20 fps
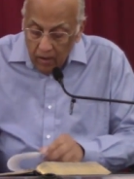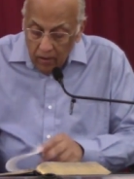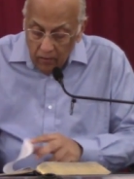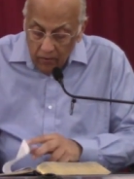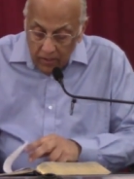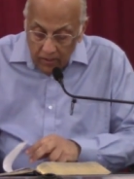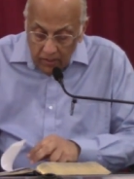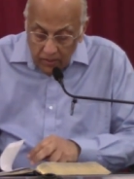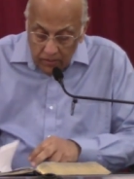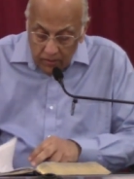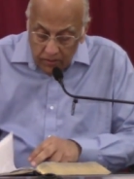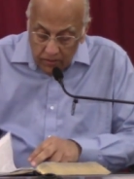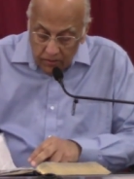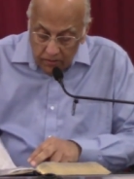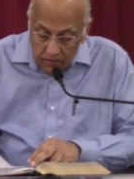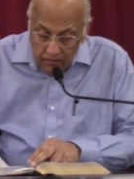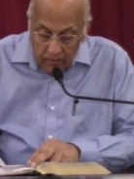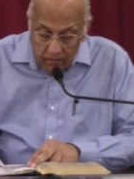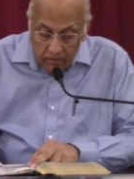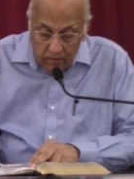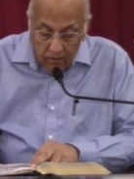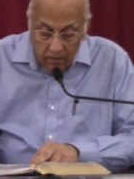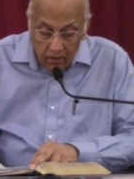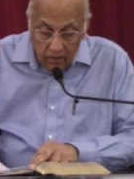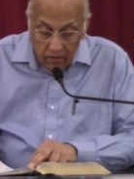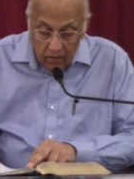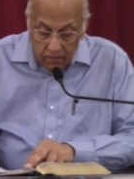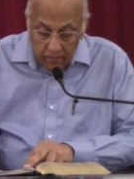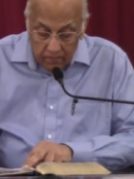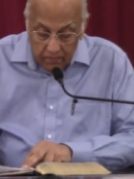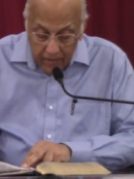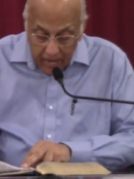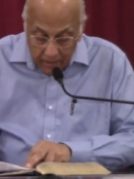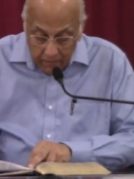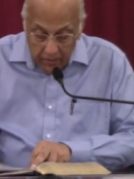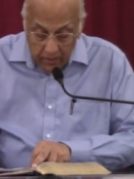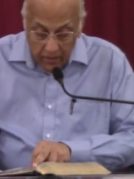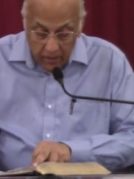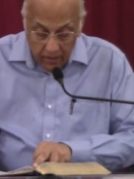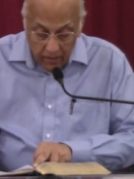one is called
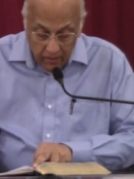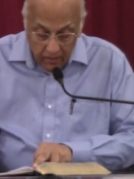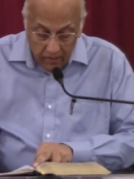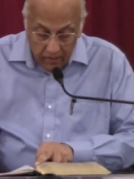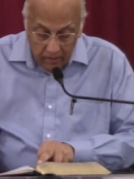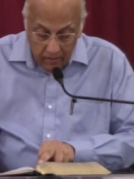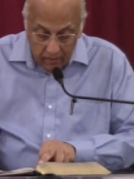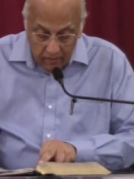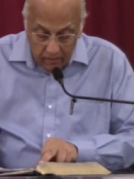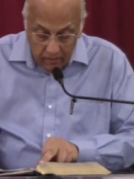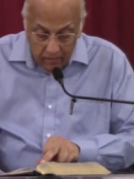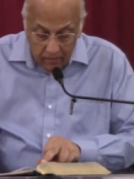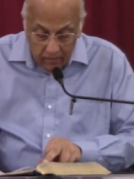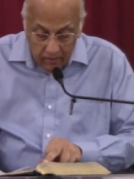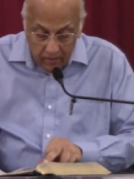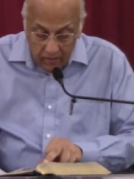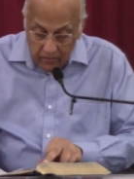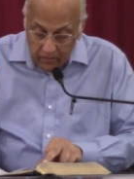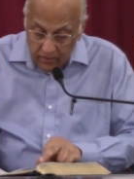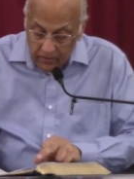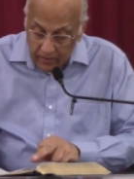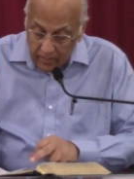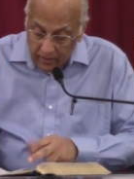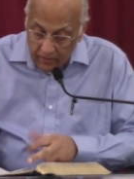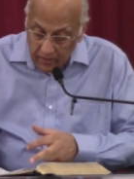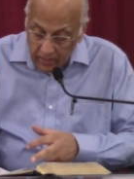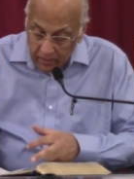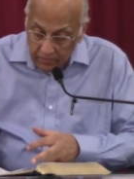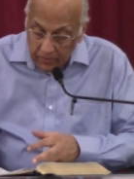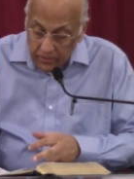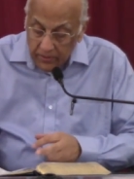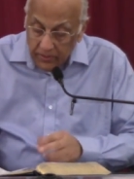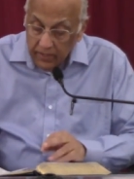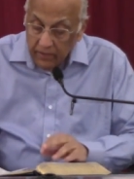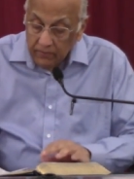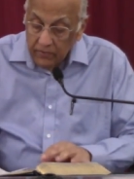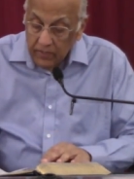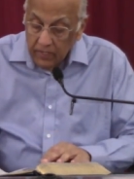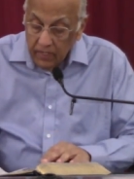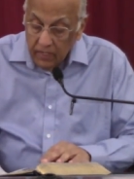Babylon, in chapter
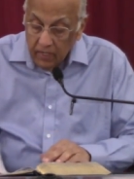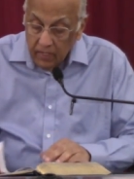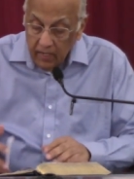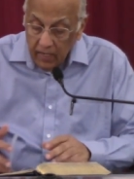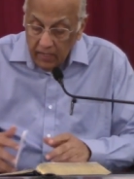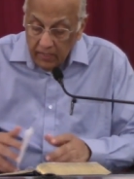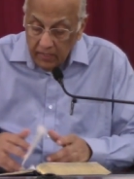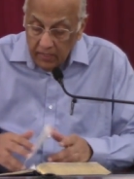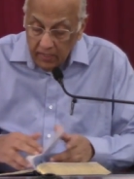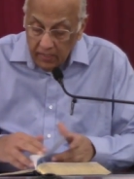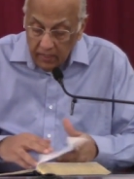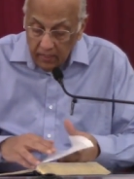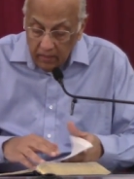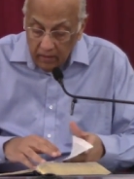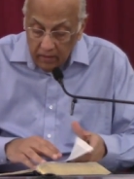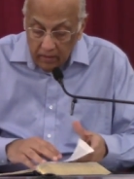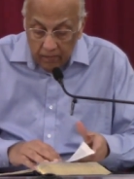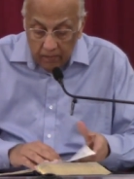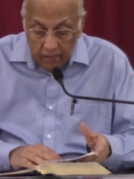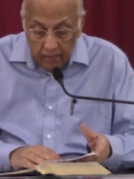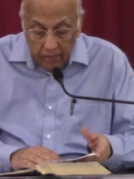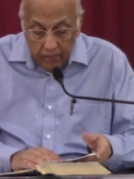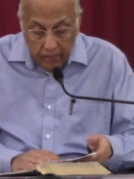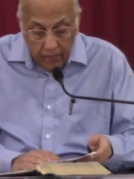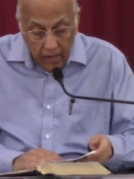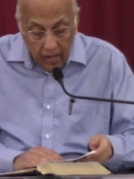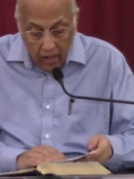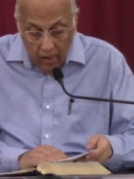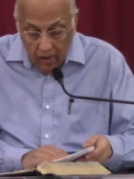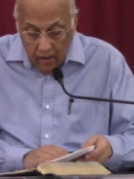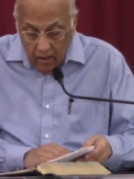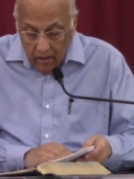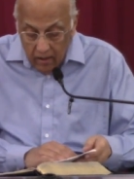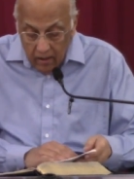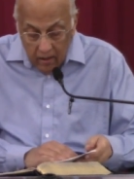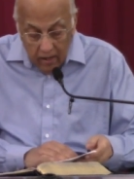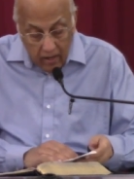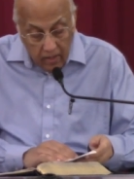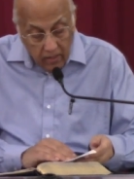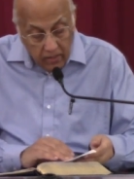17 and 18.
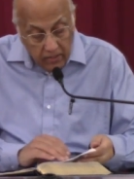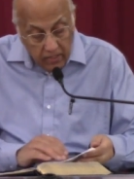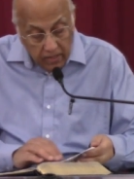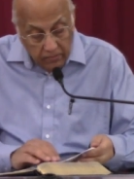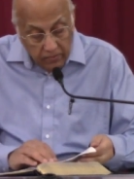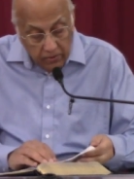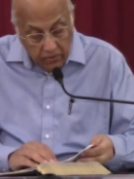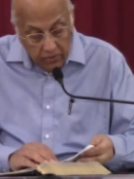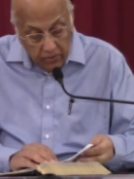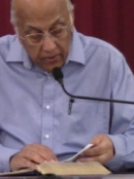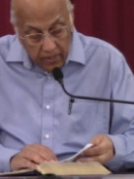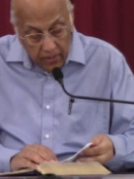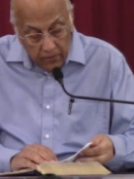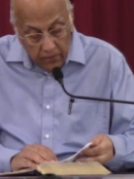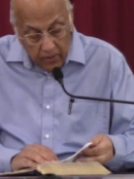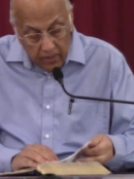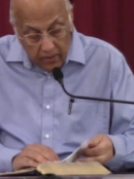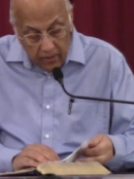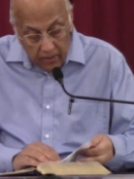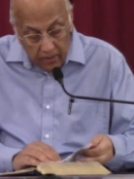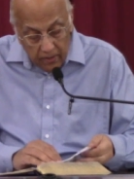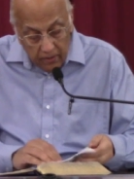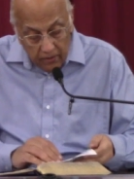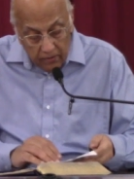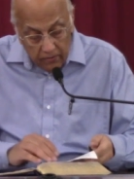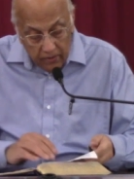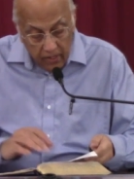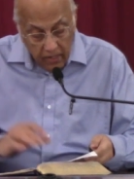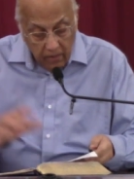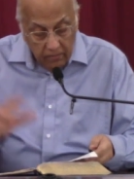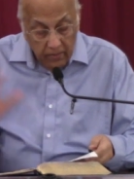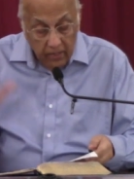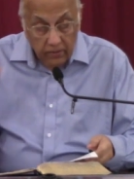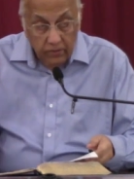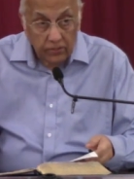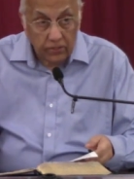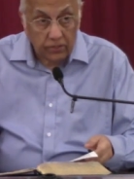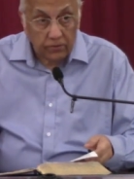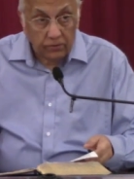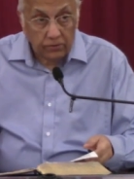And in chapter 21, you read
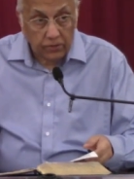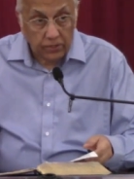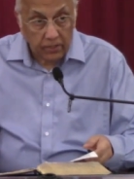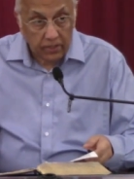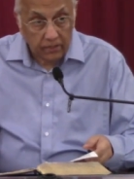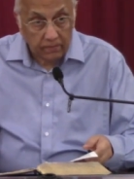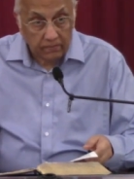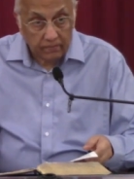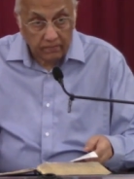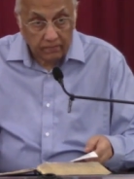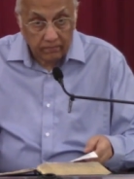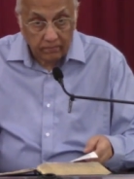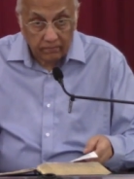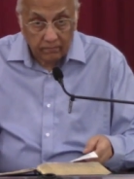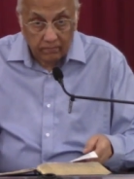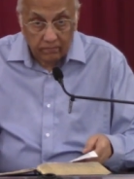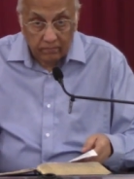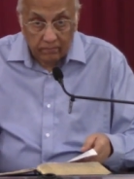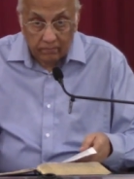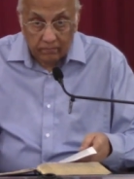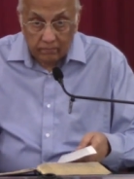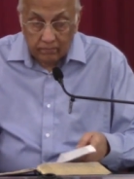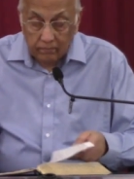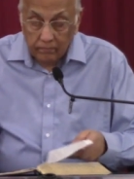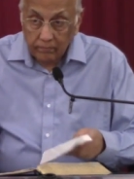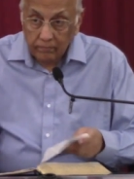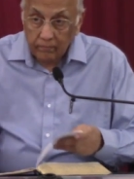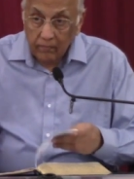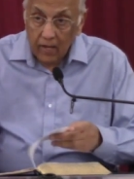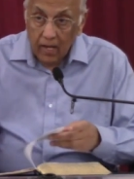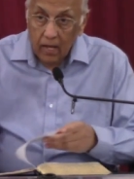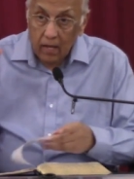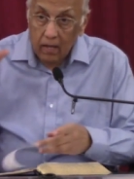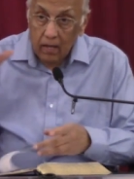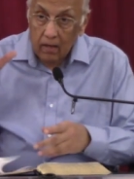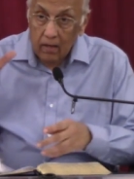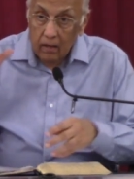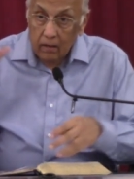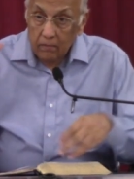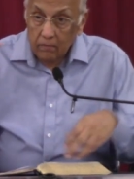about Jerusalem.
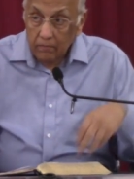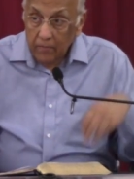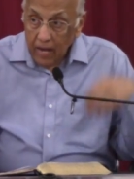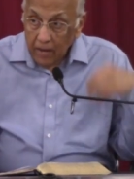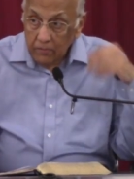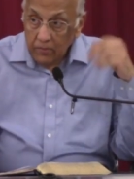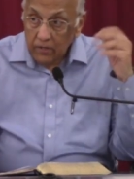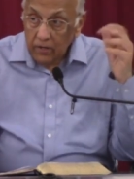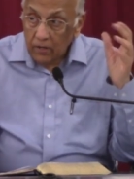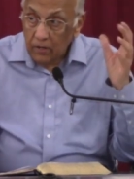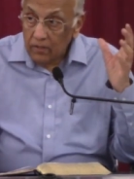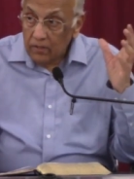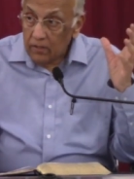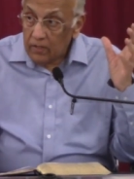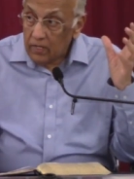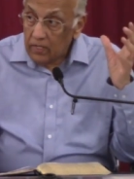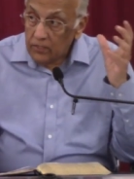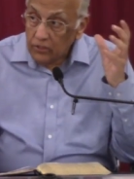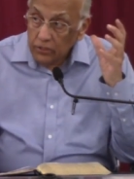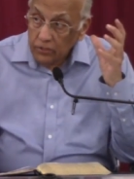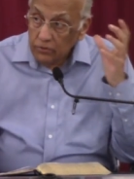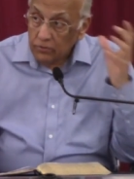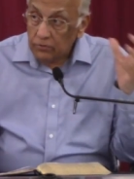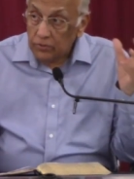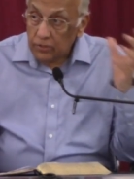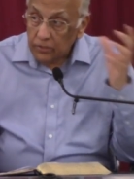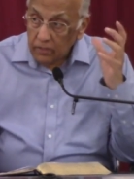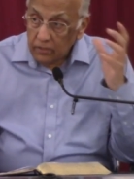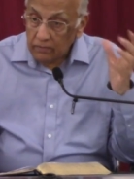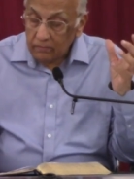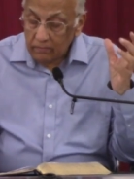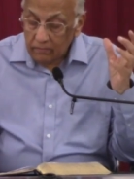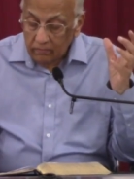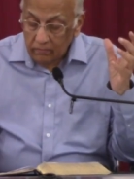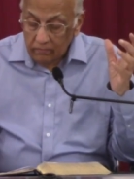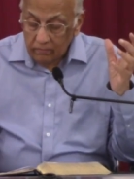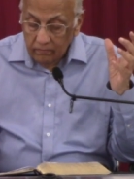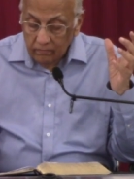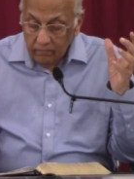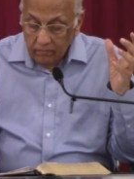Babylon and
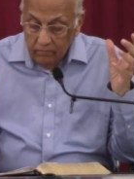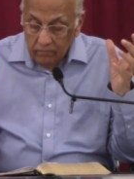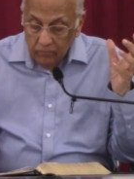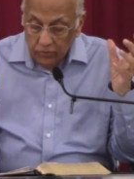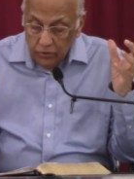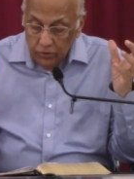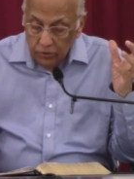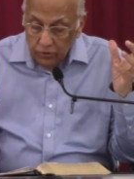Jerusalem,